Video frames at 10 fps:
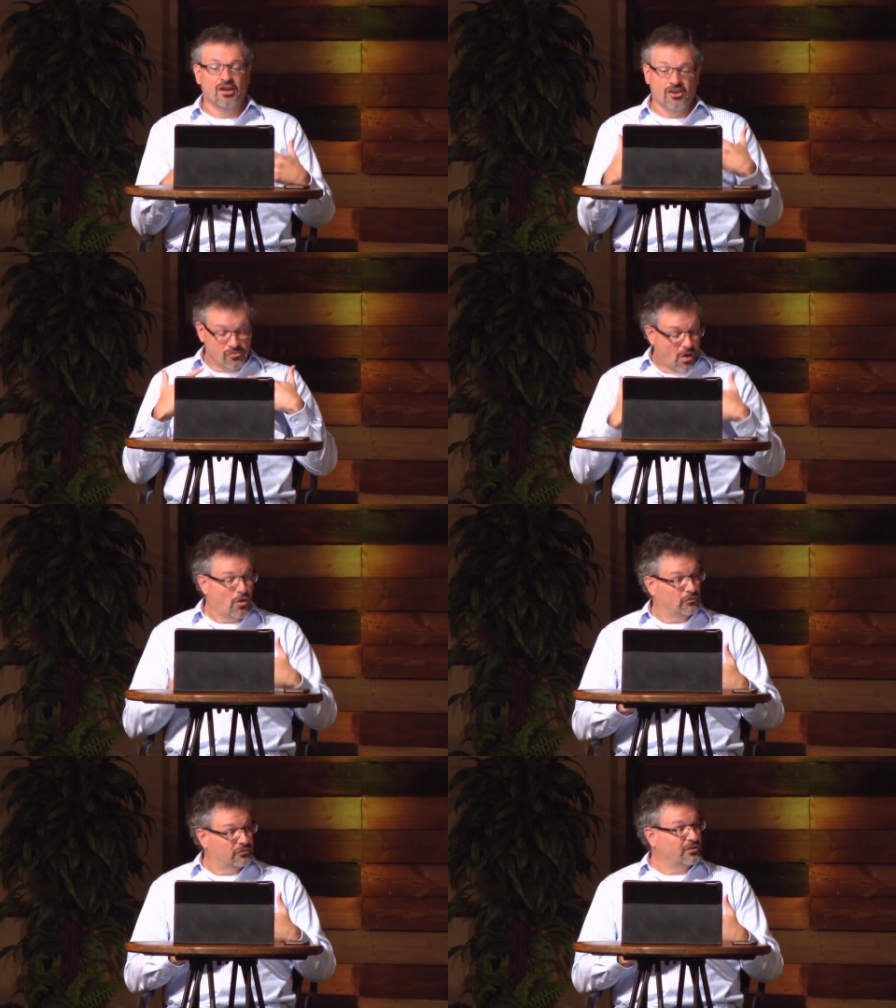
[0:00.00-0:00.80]
who
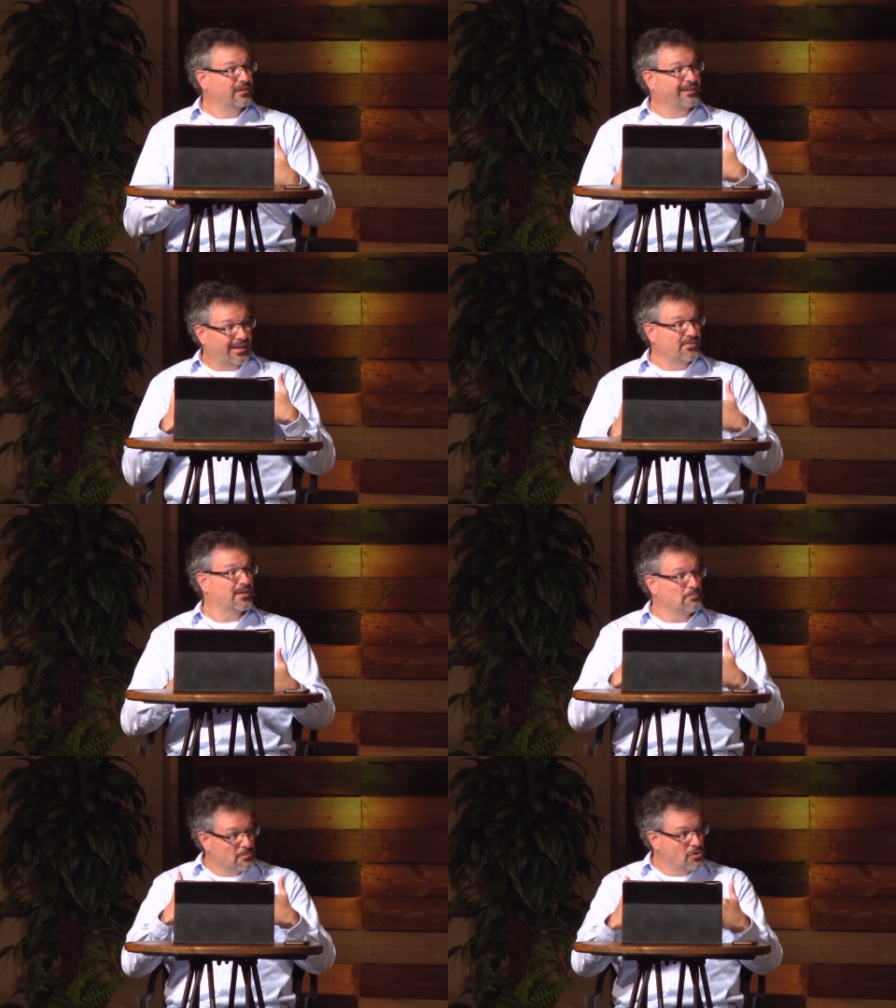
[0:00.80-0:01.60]
owns it, and
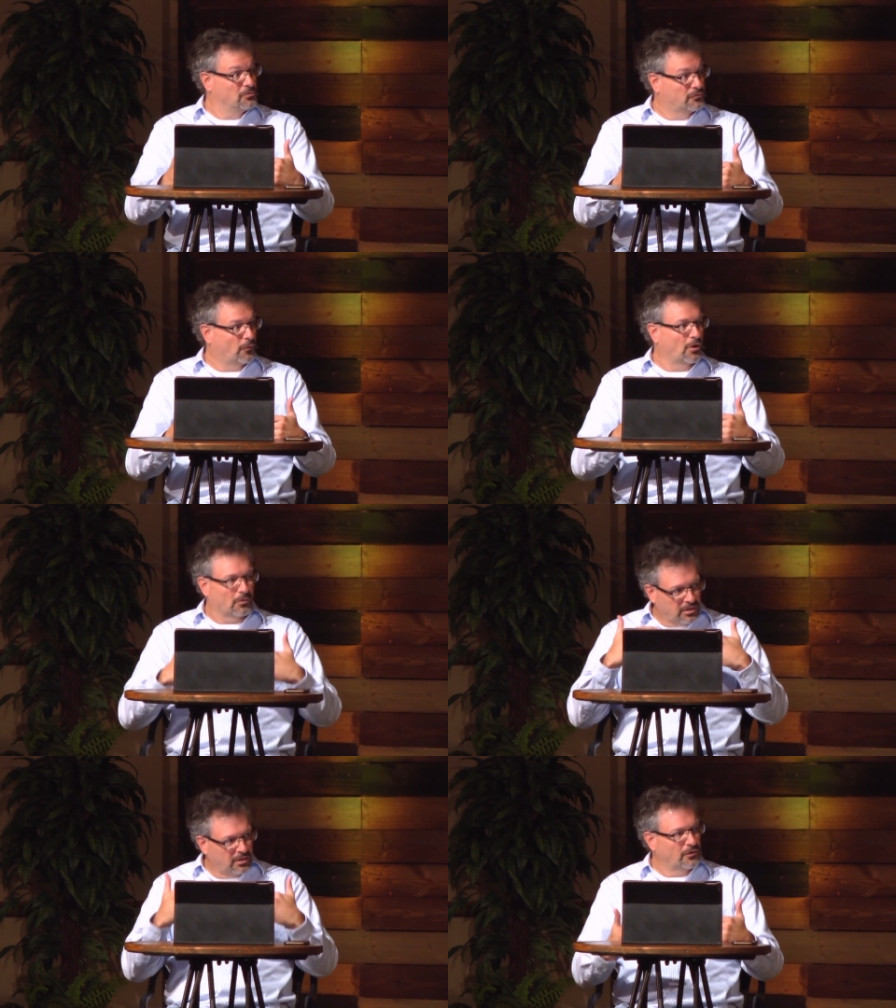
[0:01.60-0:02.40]
then moves
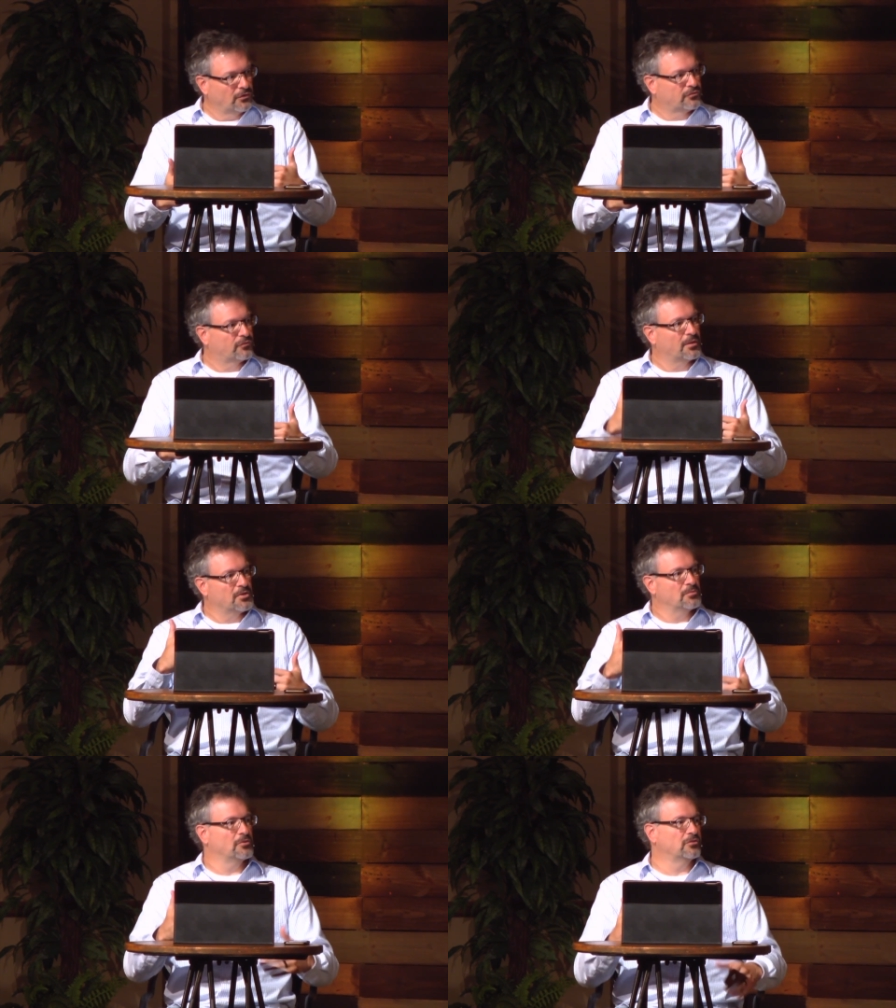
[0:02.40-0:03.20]
forward, learns from
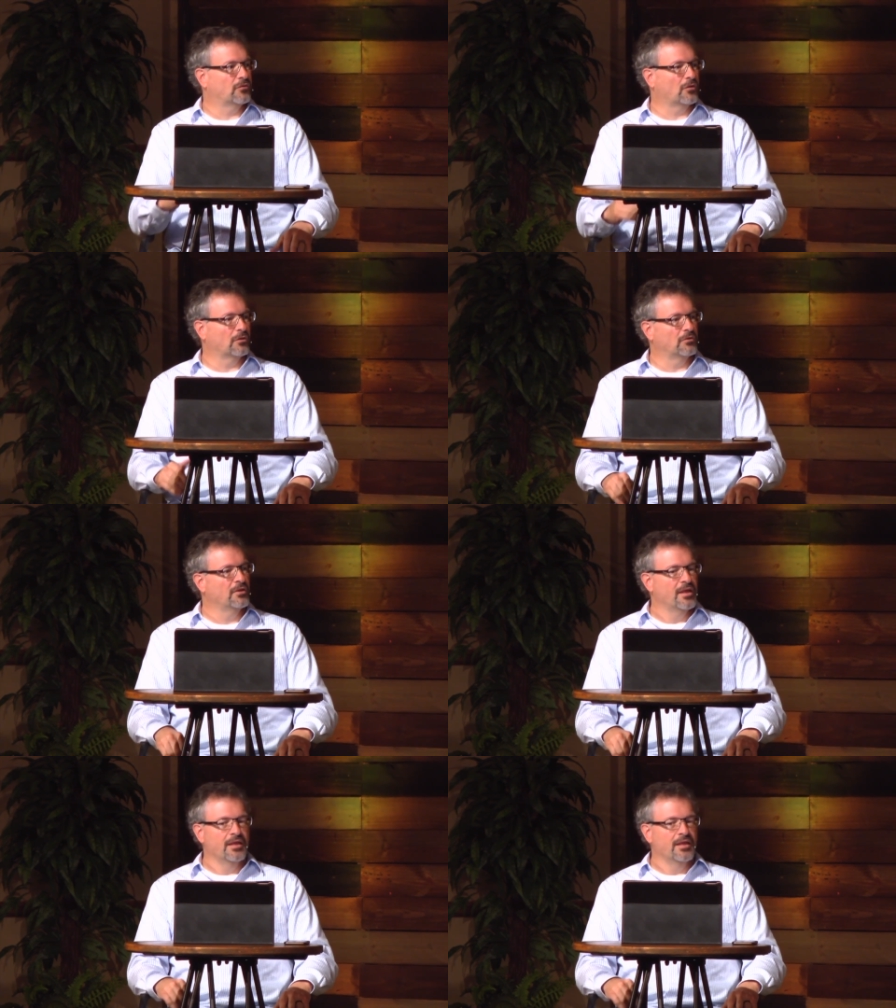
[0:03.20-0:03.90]
it, moves forward,